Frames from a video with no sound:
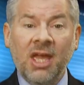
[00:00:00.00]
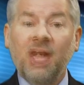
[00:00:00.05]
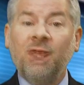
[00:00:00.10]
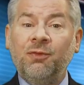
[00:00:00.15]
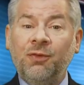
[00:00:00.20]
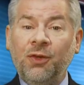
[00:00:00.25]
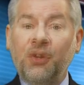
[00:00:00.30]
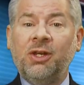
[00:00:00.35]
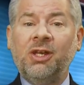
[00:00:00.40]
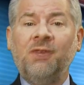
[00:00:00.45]

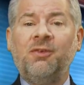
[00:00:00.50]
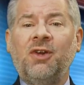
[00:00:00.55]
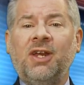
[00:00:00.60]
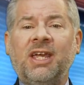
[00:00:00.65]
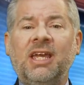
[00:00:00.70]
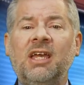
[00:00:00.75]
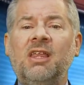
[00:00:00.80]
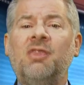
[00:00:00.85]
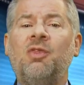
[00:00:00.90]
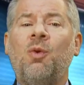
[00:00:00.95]
And few can
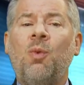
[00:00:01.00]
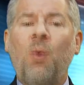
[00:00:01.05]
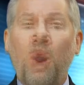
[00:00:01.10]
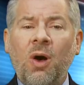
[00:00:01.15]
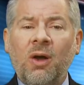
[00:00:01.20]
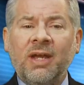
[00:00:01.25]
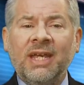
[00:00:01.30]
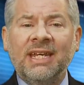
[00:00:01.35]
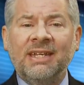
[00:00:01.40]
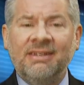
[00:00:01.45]
forget the
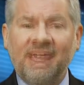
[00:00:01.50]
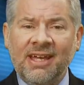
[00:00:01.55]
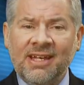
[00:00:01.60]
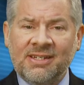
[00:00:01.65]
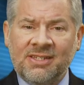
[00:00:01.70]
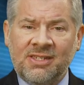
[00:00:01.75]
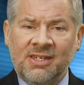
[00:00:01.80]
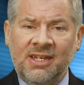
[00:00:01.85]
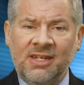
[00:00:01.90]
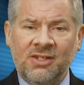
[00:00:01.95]
Walking
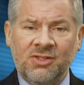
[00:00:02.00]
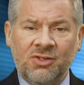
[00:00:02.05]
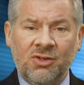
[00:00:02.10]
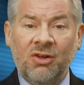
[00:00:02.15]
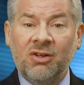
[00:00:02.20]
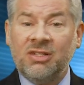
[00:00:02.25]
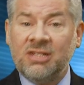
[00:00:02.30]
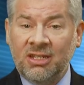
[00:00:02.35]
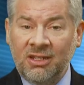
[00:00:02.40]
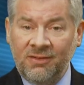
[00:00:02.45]
Dead scenes on
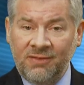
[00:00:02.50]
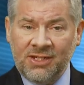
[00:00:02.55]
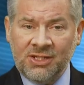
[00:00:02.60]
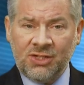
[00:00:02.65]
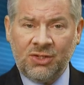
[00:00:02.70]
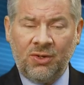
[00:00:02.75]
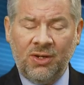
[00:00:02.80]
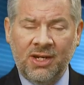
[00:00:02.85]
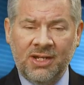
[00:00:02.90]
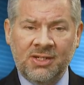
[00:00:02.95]
our TV
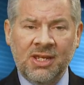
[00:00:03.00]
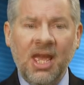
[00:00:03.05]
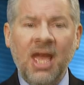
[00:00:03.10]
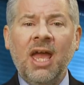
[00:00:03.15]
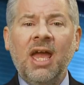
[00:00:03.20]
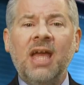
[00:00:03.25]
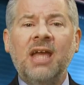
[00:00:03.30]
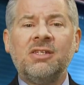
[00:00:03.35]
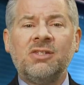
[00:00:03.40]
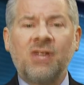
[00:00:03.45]
screens
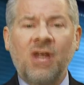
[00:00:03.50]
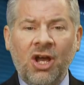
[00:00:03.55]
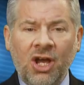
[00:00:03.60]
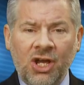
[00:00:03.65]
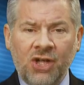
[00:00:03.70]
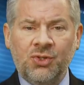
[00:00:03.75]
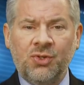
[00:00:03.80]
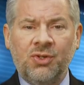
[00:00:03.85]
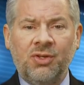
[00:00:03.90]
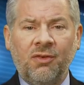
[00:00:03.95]
as
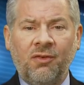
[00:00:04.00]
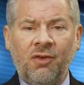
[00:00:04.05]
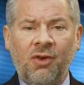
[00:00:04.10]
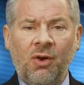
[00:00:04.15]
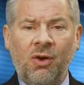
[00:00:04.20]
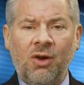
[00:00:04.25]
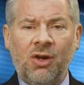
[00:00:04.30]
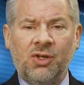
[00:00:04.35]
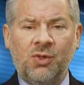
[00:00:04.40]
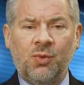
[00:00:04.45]
hundreds of
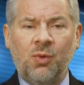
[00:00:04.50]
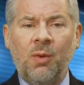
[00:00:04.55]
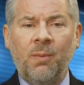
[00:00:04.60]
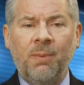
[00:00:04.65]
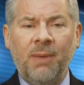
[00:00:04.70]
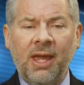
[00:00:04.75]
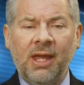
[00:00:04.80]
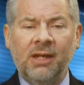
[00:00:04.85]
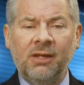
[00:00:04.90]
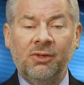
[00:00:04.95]
cars were
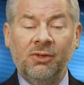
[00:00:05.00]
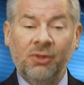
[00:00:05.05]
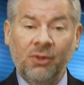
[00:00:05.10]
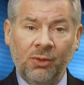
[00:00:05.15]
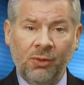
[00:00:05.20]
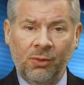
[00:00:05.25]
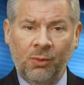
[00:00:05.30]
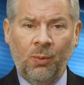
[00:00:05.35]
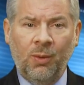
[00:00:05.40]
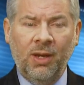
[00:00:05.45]
abandoned due
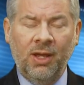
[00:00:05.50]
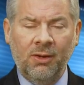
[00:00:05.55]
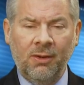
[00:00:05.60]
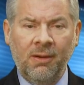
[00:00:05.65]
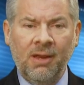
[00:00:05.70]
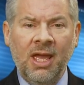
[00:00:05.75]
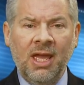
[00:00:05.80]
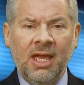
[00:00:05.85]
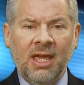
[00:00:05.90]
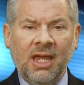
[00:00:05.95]
to the weather.